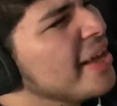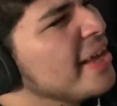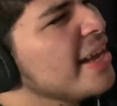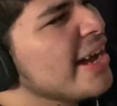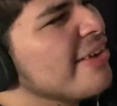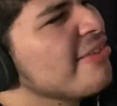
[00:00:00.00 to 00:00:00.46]

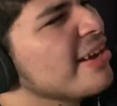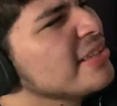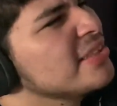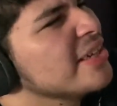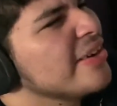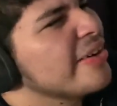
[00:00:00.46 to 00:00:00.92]
Yeah,
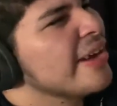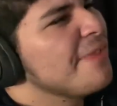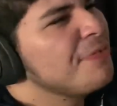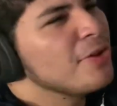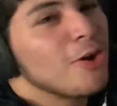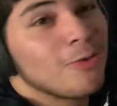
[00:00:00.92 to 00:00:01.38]
but so
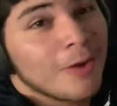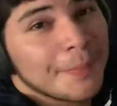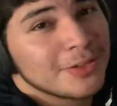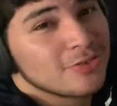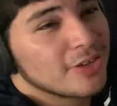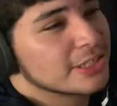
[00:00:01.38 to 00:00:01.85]
if you all want
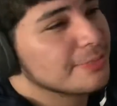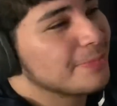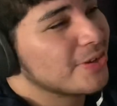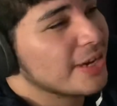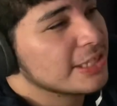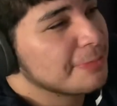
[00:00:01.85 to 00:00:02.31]
me to react to
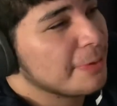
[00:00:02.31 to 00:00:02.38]
more S